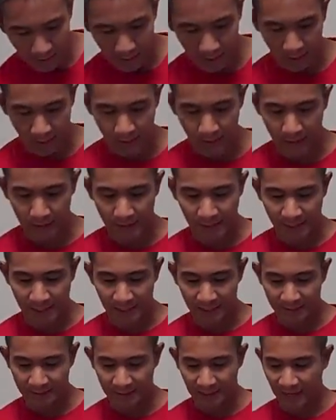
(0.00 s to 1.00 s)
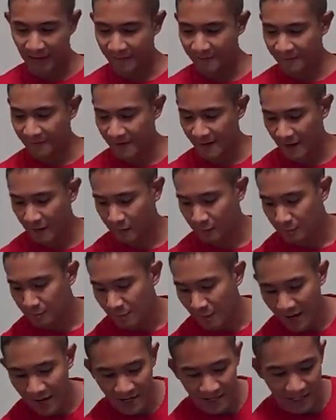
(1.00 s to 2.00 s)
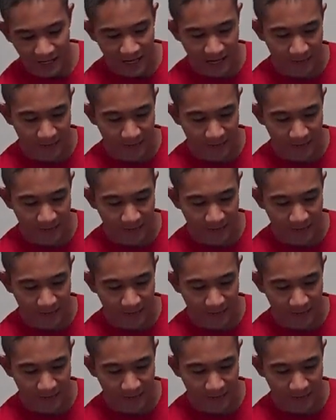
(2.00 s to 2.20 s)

Uh, next, I found Might